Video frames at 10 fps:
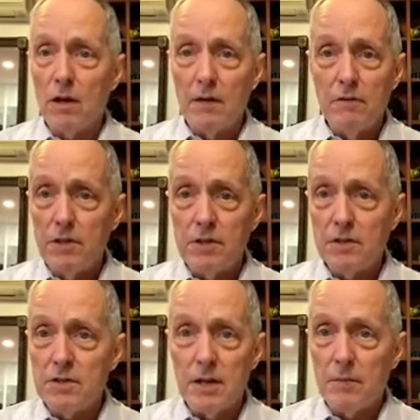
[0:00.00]
and I reached the
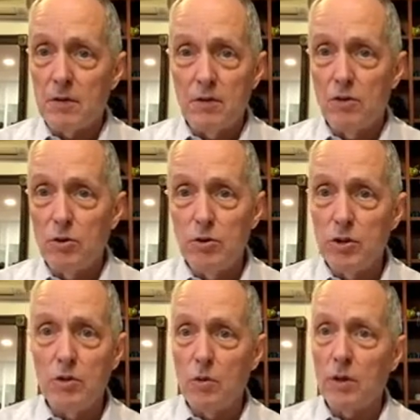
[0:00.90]
same
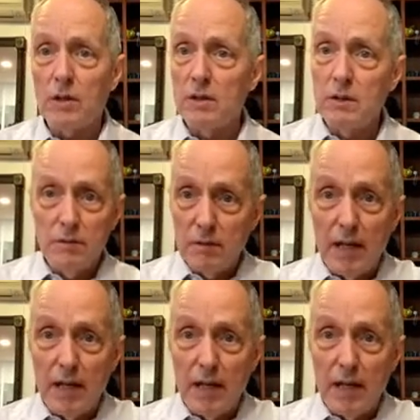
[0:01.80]
conclusion quickly